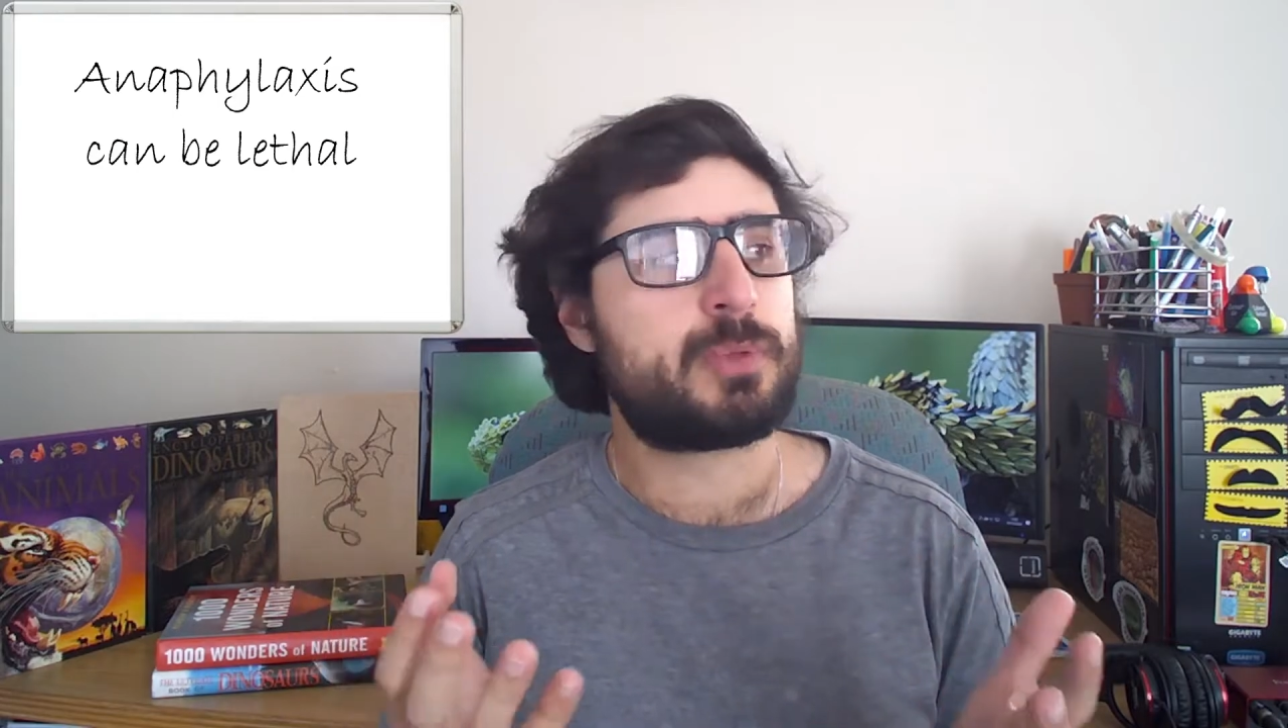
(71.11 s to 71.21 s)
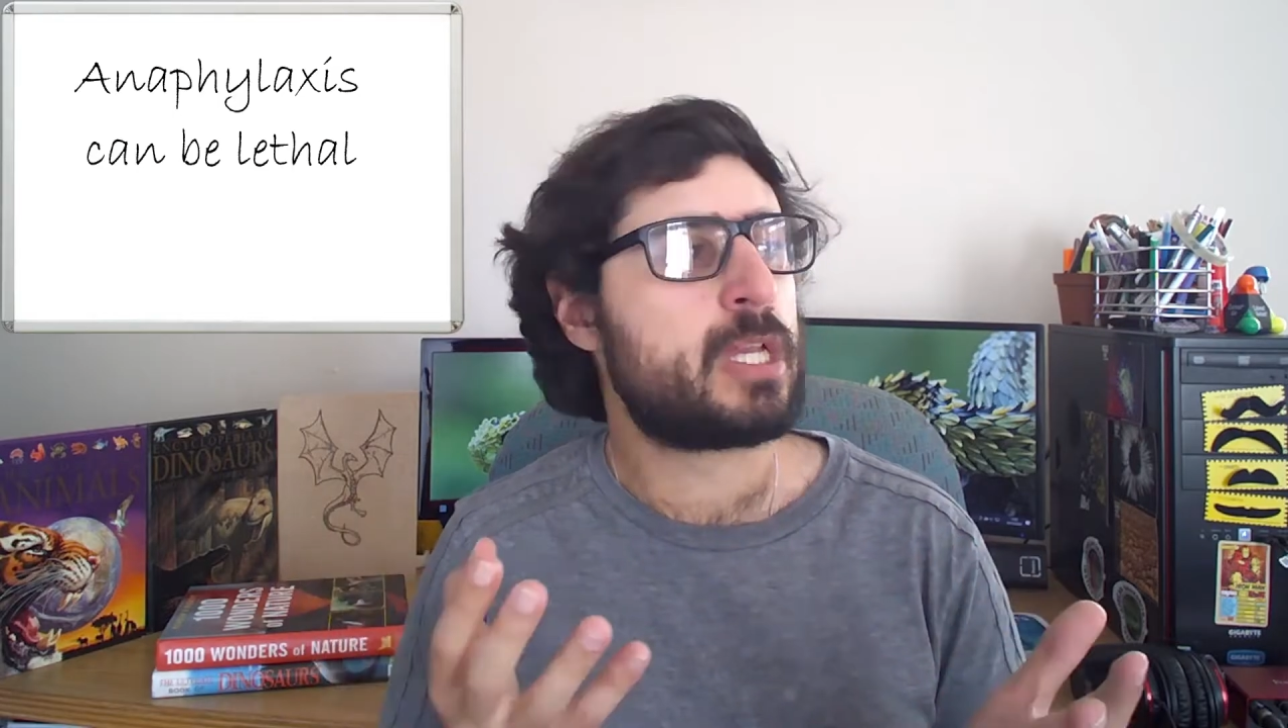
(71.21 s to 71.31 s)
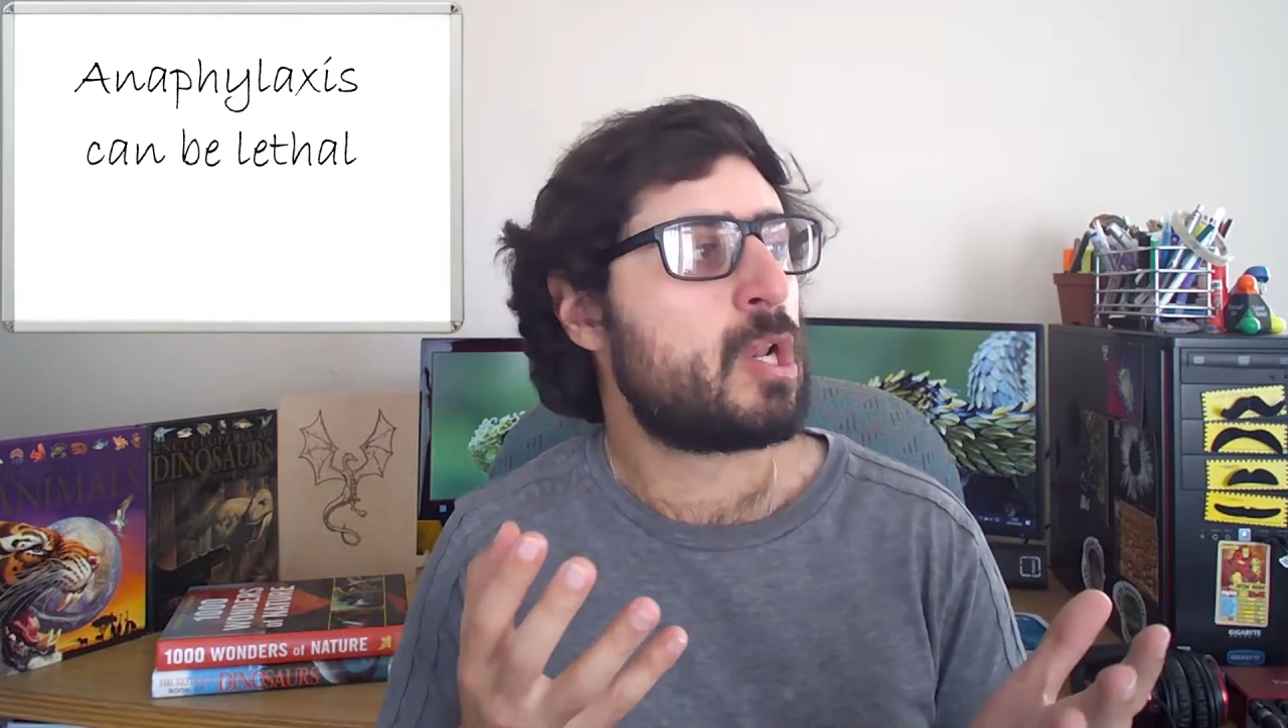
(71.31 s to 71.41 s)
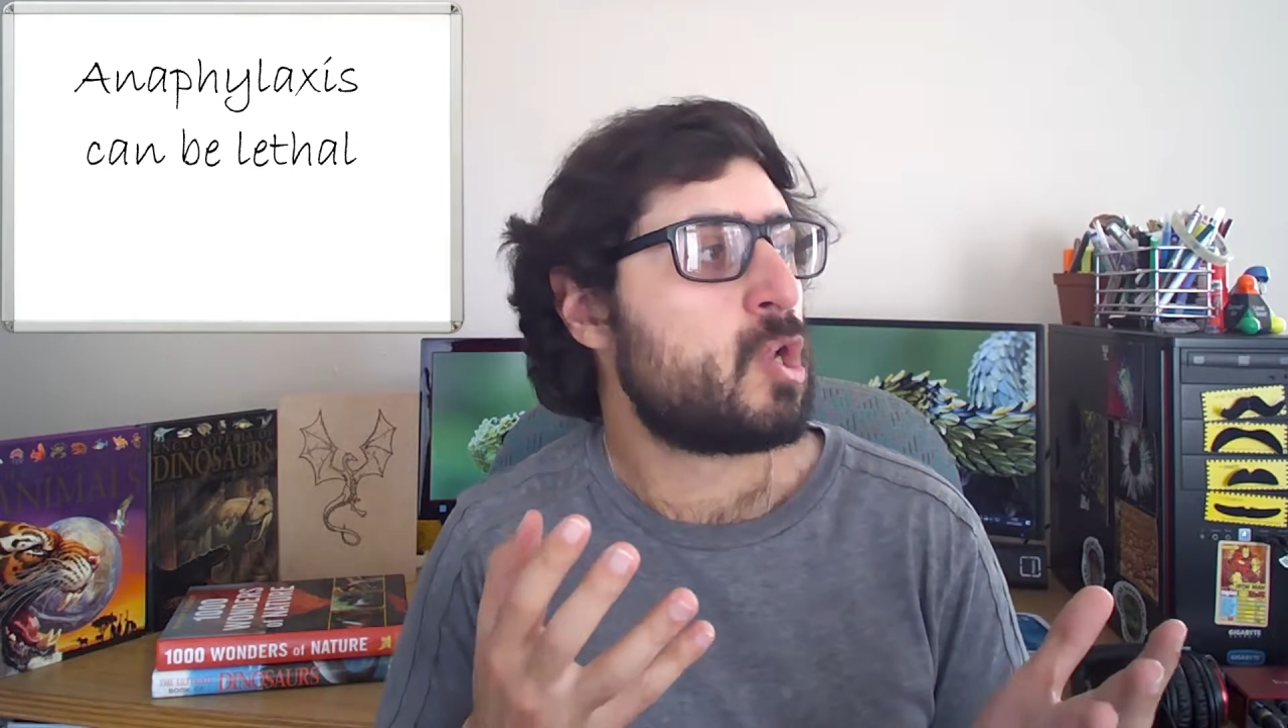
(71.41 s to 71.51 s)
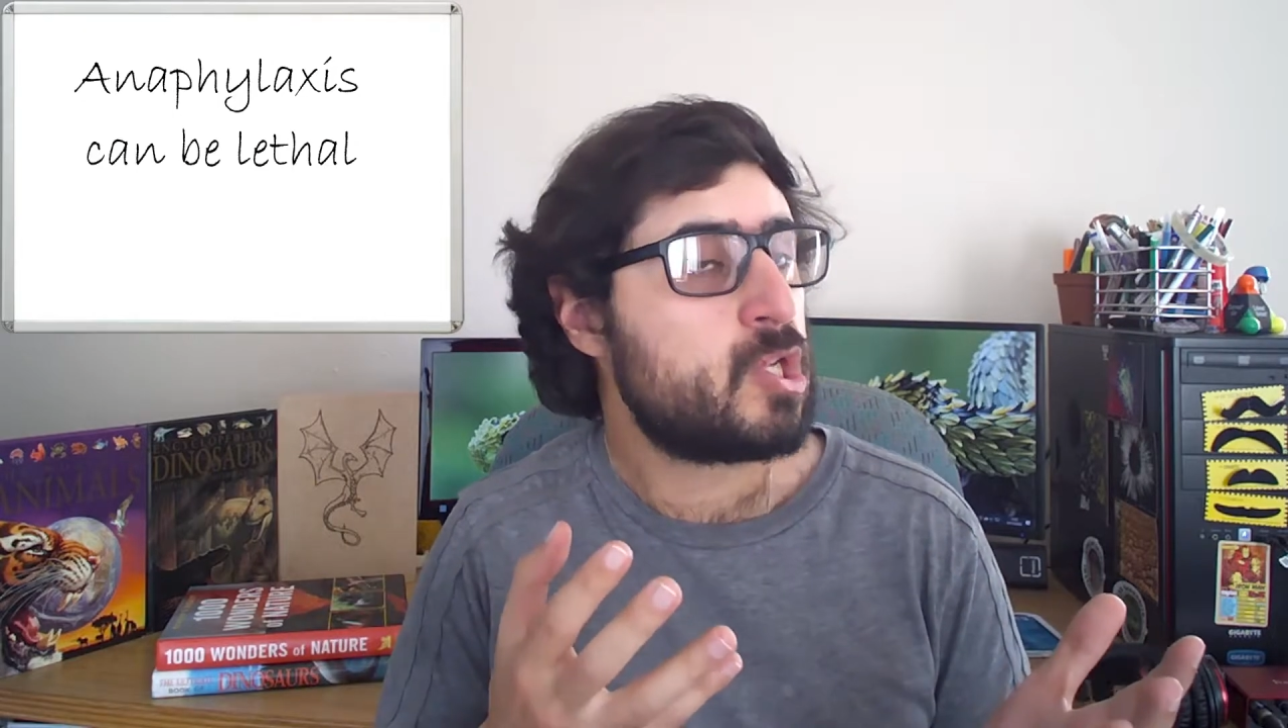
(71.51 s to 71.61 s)

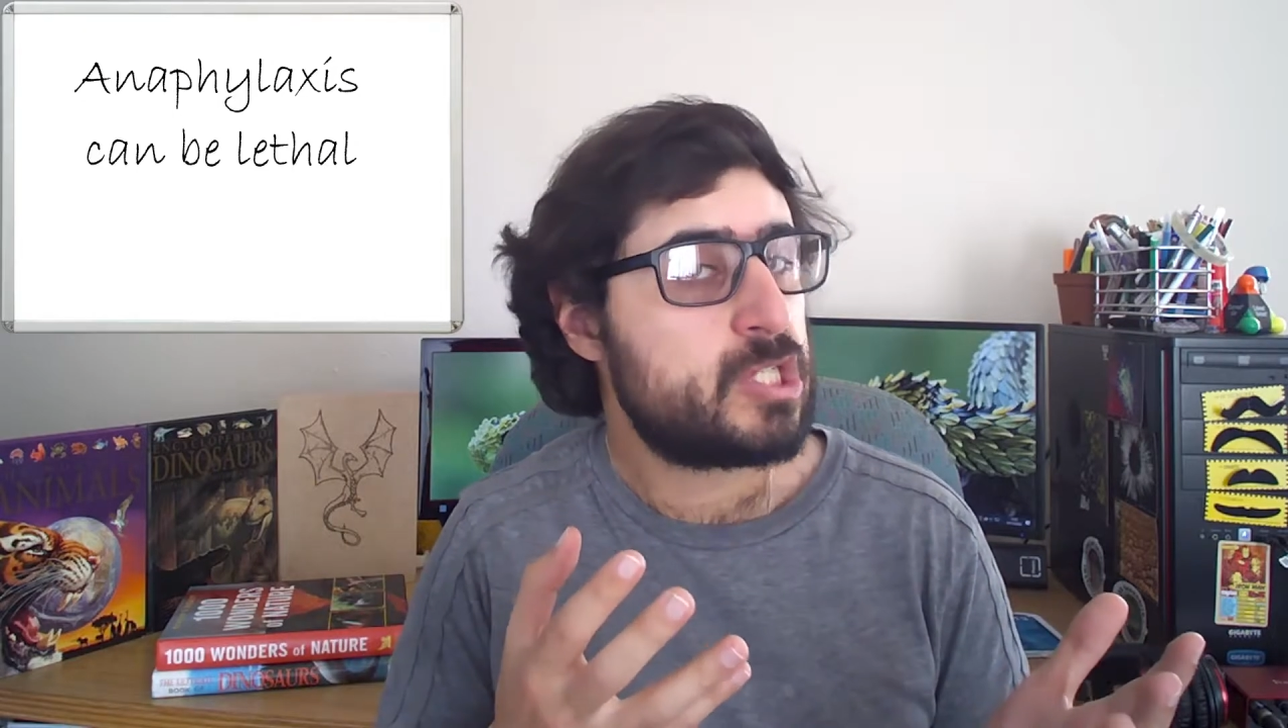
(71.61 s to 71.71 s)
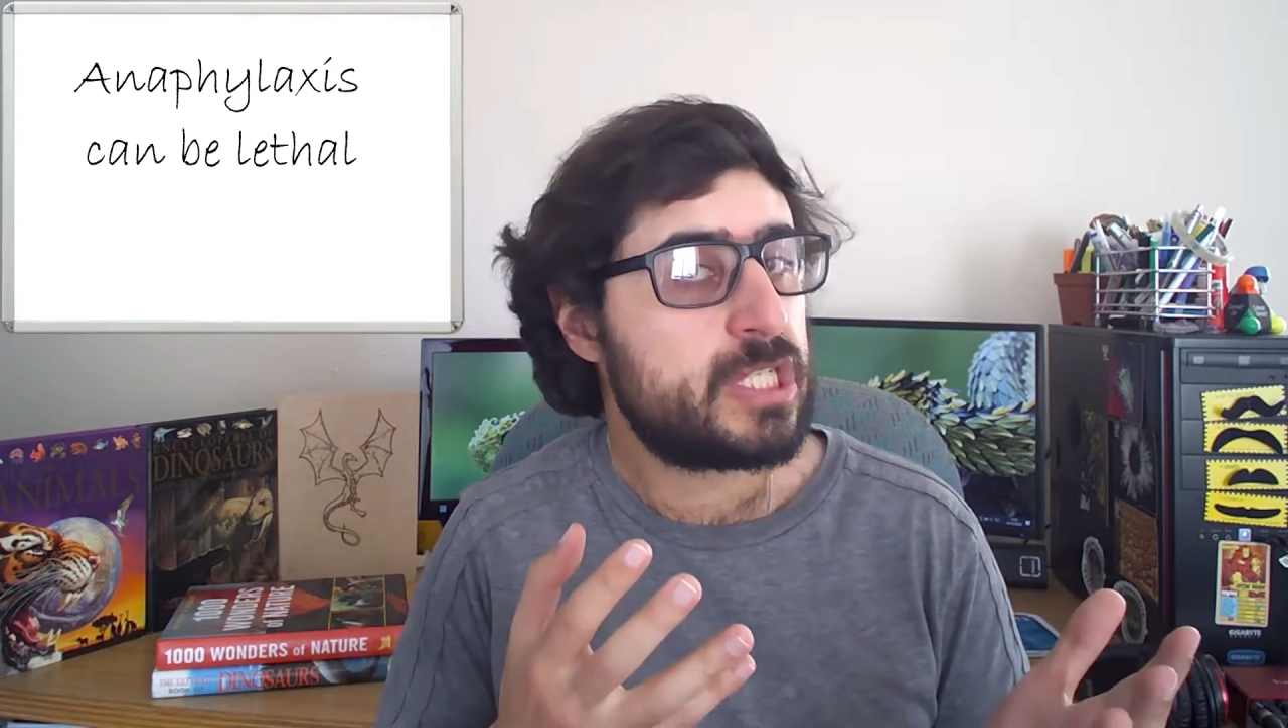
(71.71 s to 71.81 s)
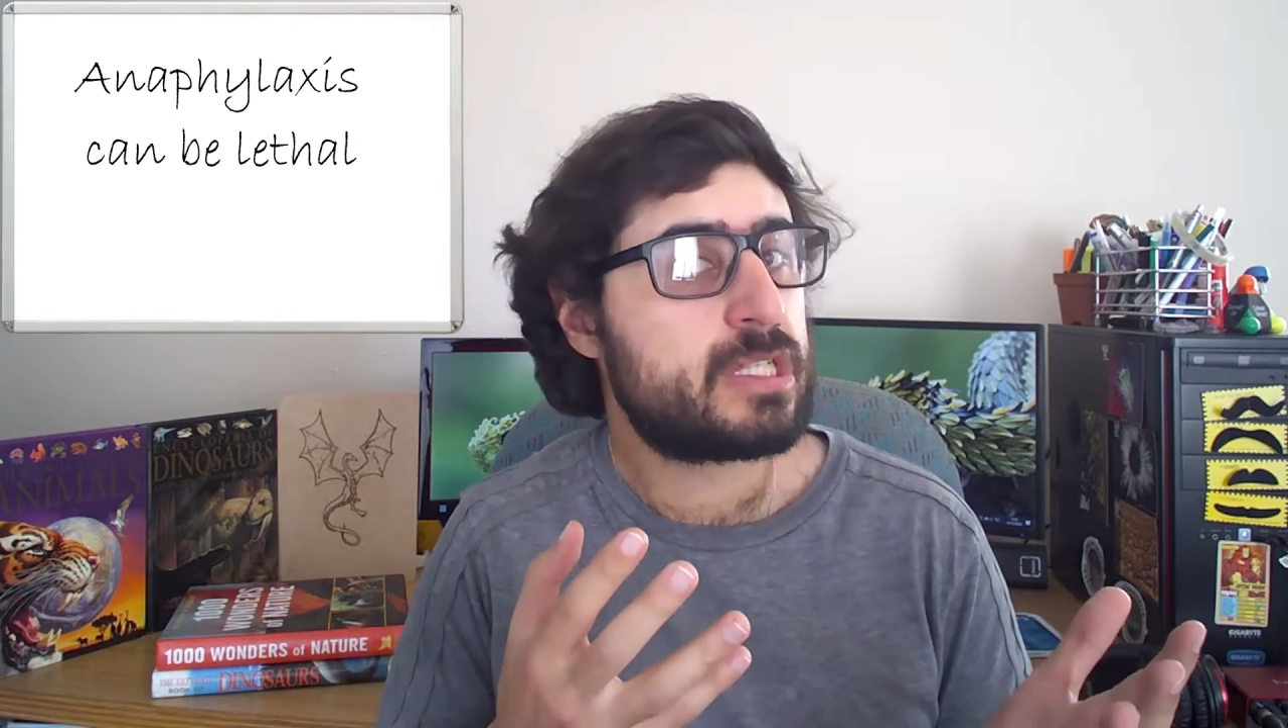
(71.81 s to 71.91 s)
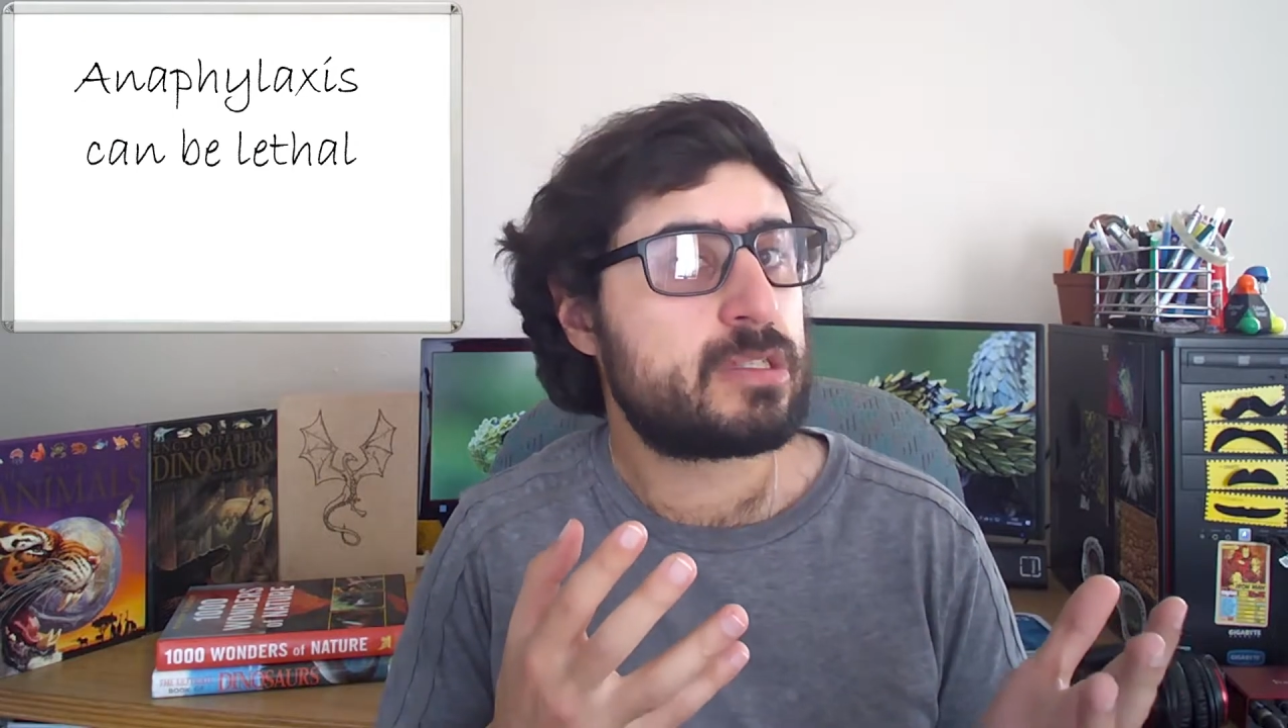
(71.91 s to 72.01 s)
allergic